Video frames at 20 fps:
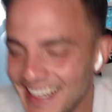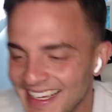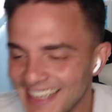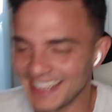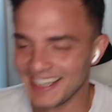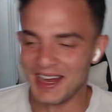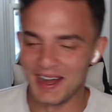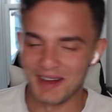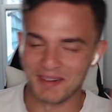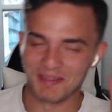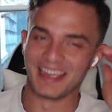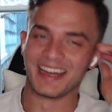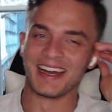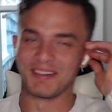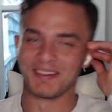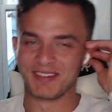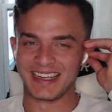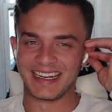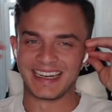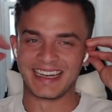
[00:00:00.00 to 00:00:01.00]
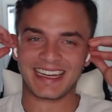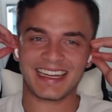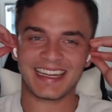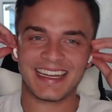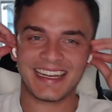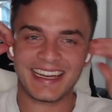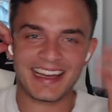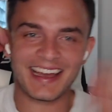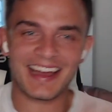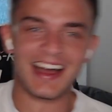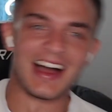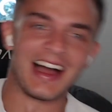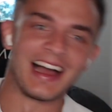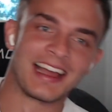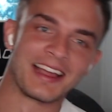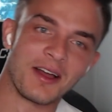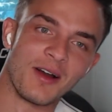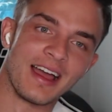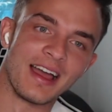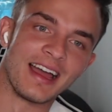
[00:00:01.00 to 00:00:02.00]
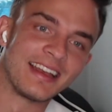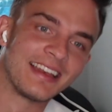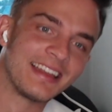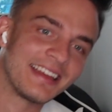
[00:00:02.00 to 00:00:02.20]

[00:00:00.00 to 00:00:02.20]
No, I'm kidding. Go ahead.